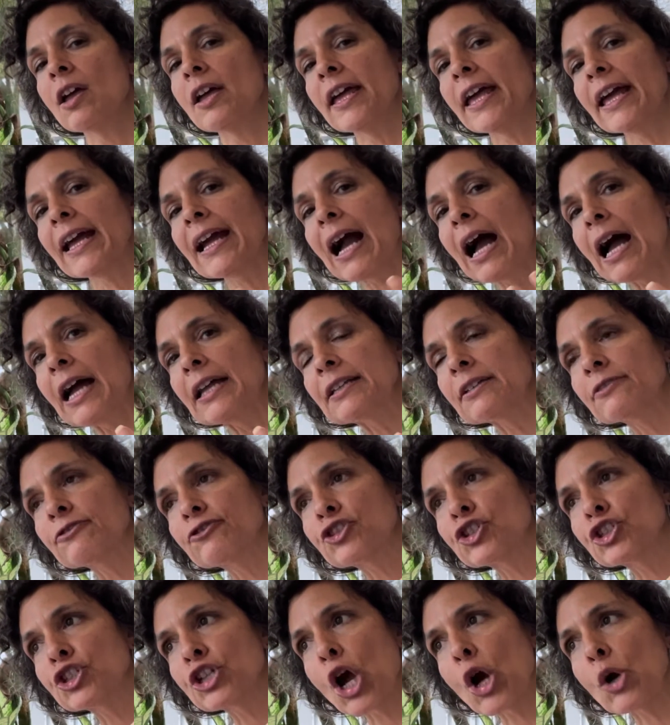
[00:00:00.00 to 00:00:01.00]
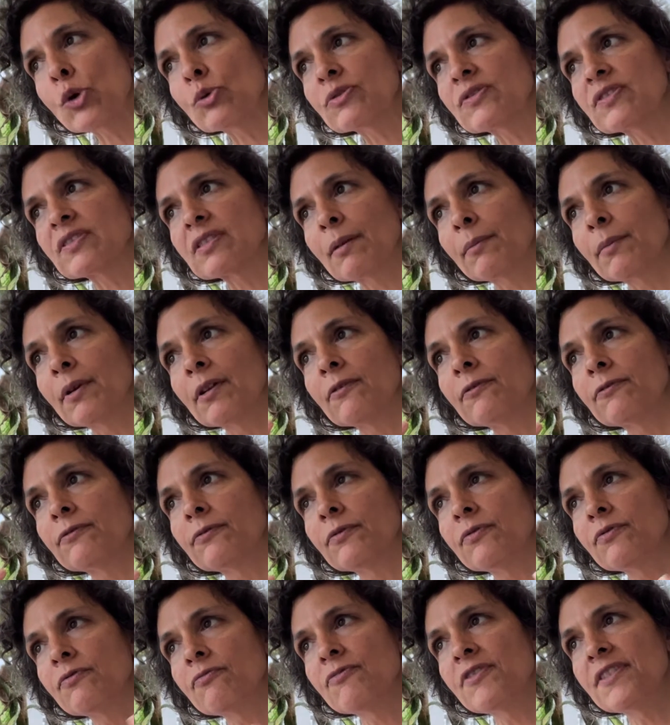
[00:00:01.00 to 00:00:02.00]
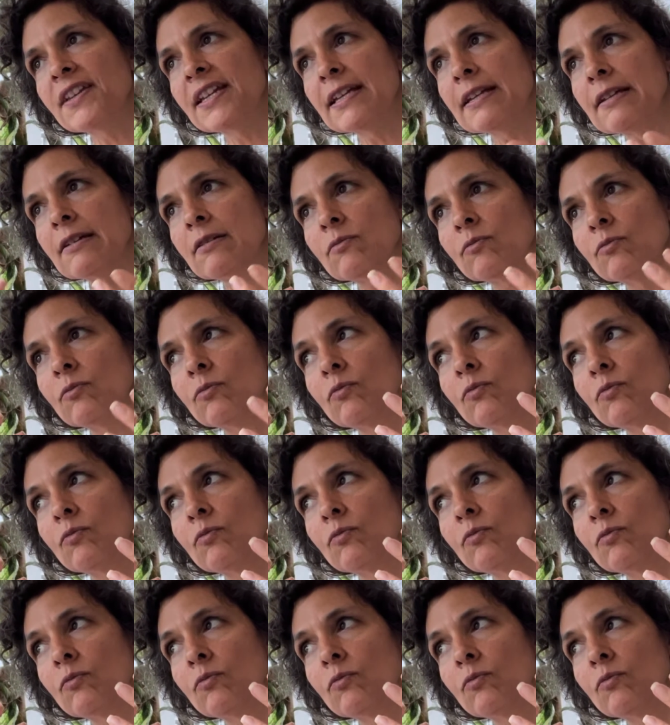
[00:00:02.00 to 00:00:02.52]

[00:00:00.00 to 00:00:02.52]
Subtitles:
it kind of shows some of the